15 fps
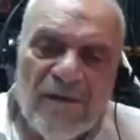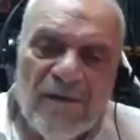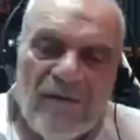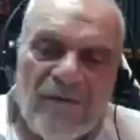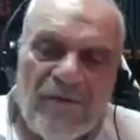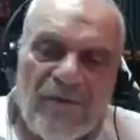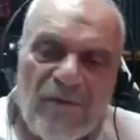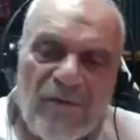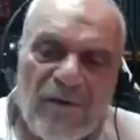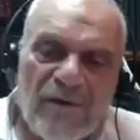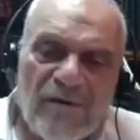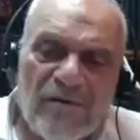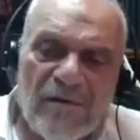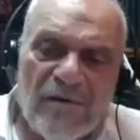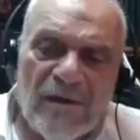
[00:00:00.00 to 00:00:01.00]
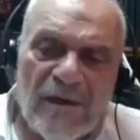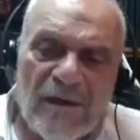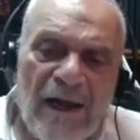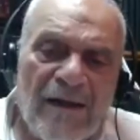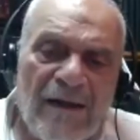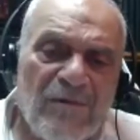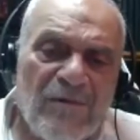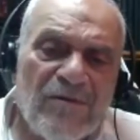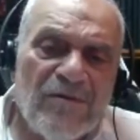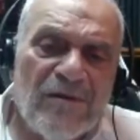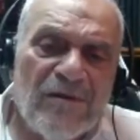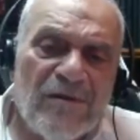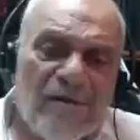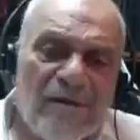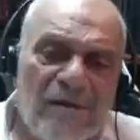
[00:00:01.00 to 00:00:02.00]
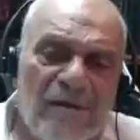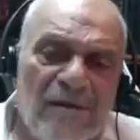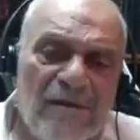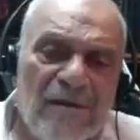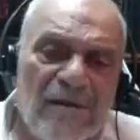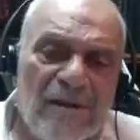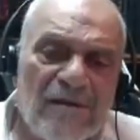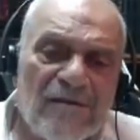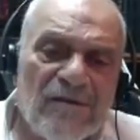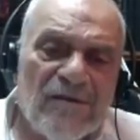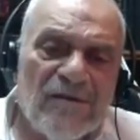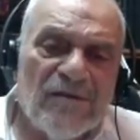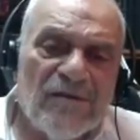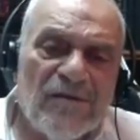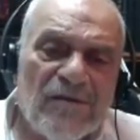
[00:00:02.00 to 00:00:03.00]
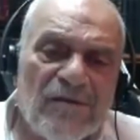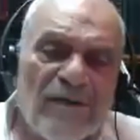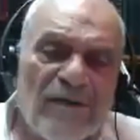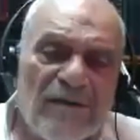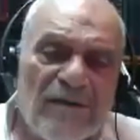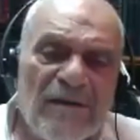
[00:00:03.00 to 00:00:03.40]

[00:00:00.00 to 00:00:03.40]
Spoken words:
for Amot in Eretz Yisrael